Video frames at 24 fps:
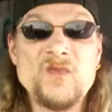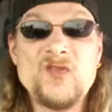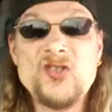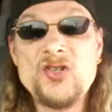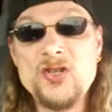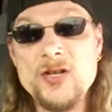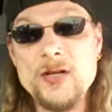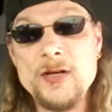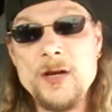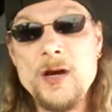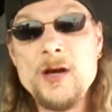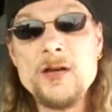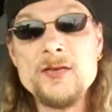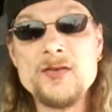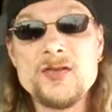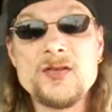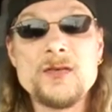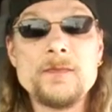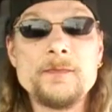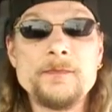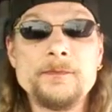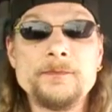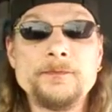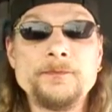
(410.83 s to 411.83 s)
She
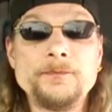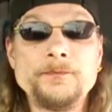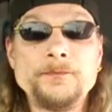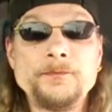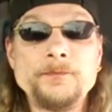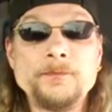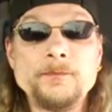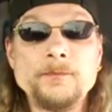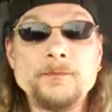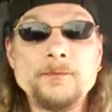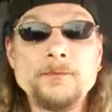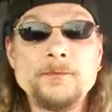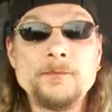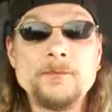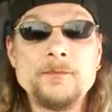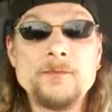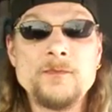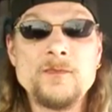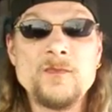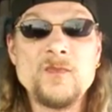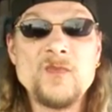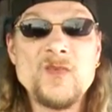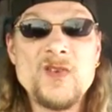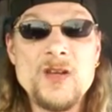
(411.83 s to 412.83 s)
does.
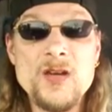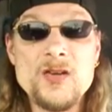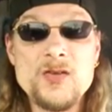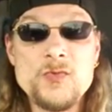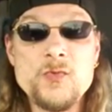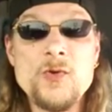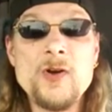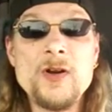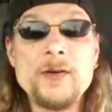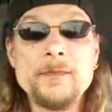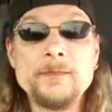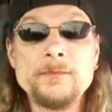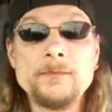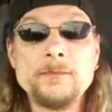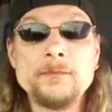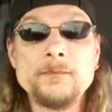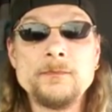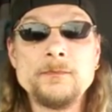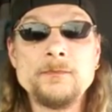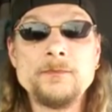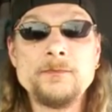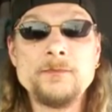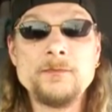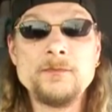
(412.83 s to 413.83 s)
Guess what?
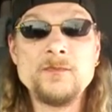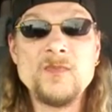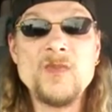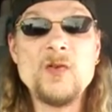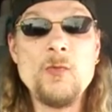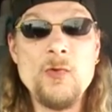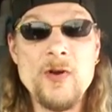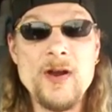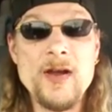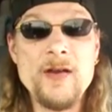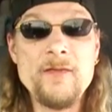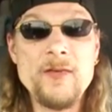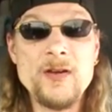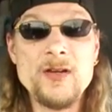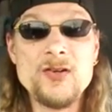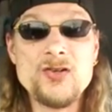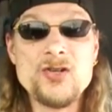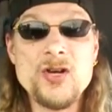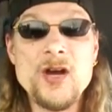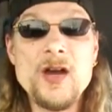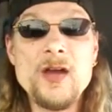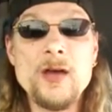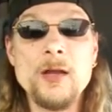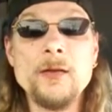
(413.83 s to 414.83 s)
We're having the
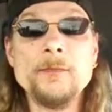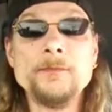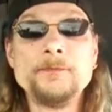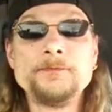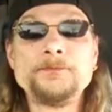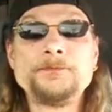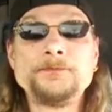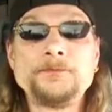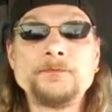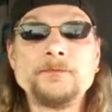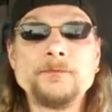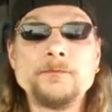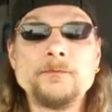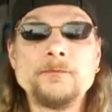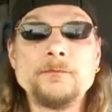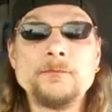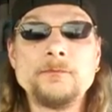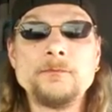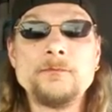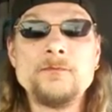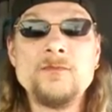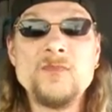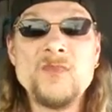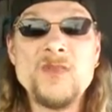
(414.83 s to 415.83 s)
child.
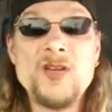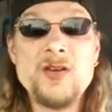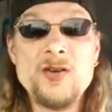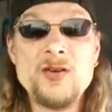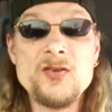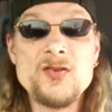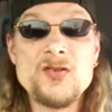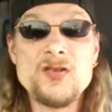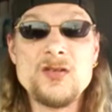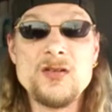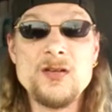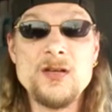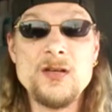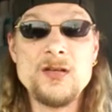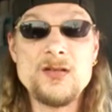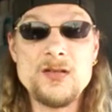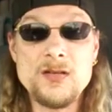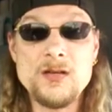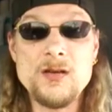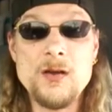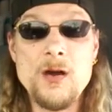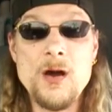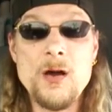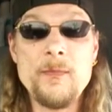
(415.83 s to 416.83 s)
Because
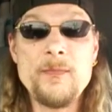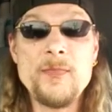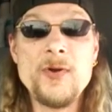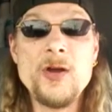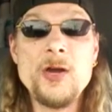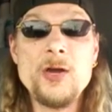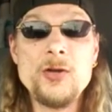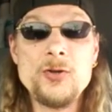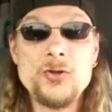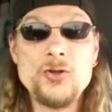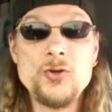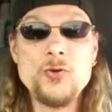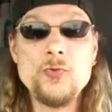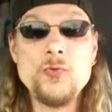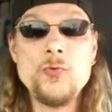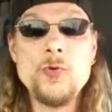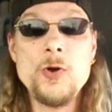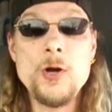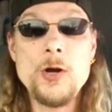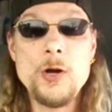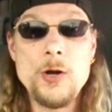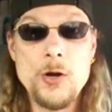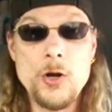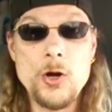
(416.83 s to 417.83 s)
it's up to
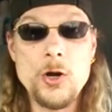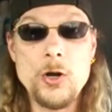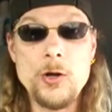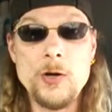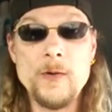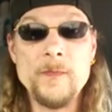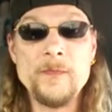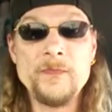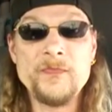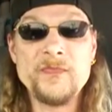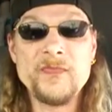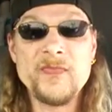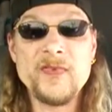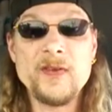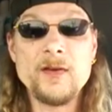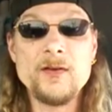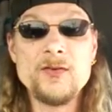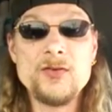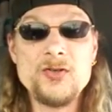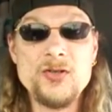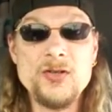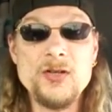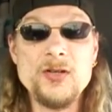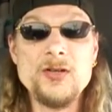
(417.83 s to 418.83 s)
her.
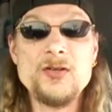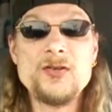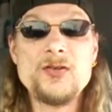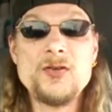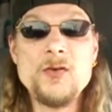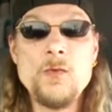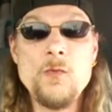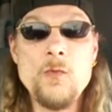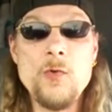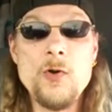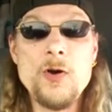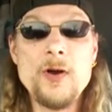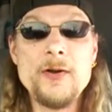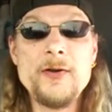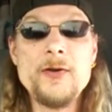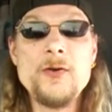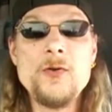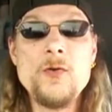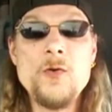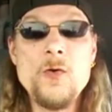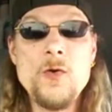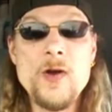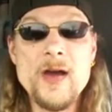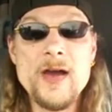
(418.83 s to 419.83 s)
She's the one
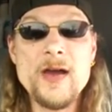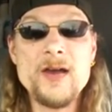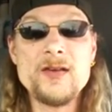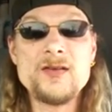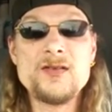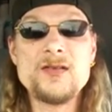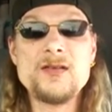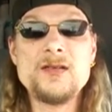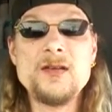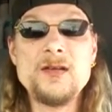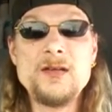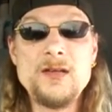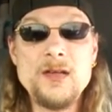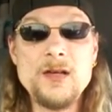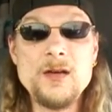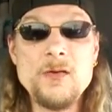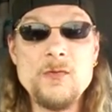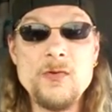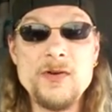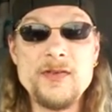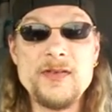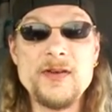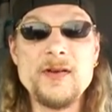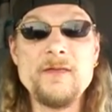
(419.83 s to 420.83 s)
who has to deal
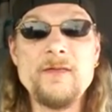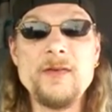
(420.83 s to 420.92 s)
with